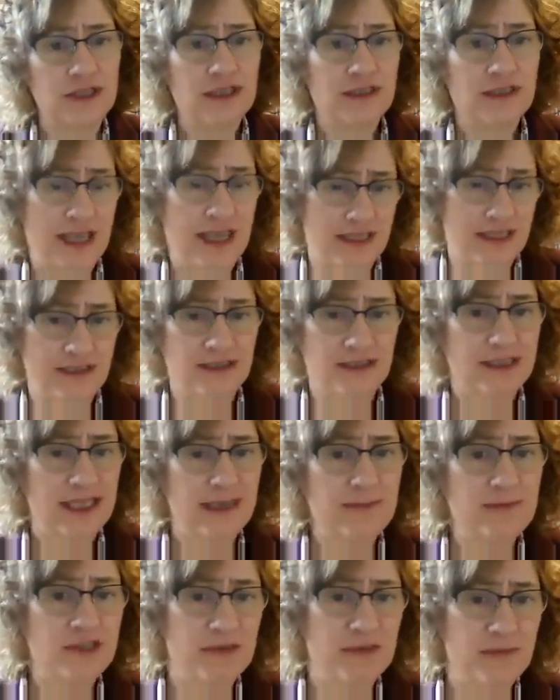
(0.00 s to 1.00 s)
That
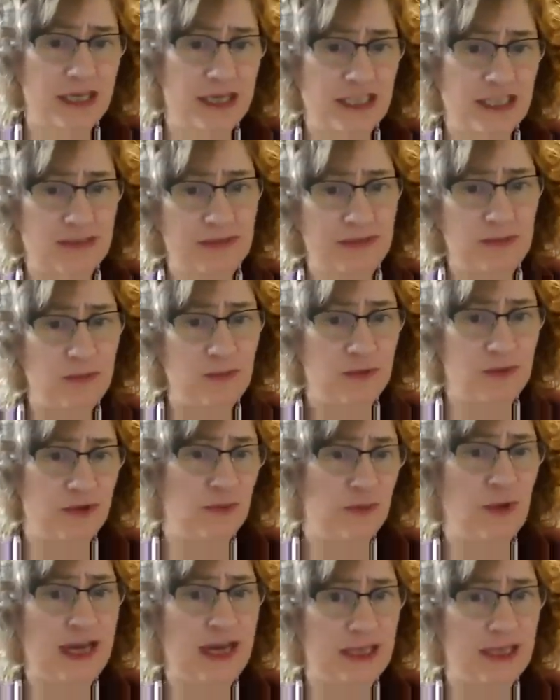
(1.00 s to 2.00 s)
seems to me the
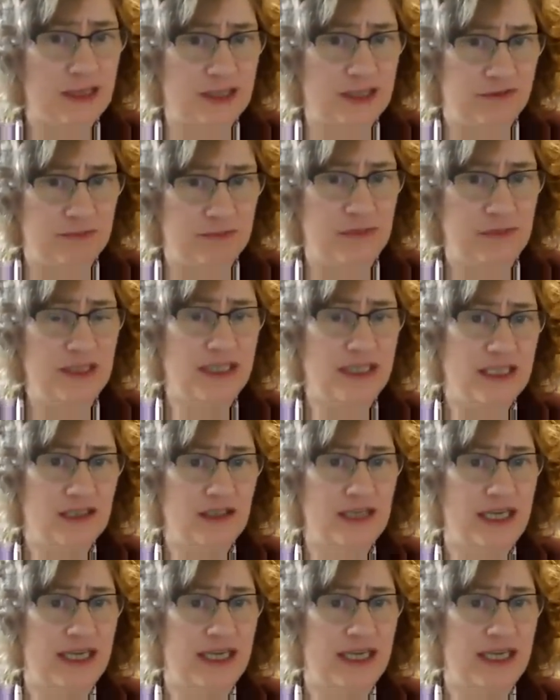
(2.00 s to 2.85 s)
way the government is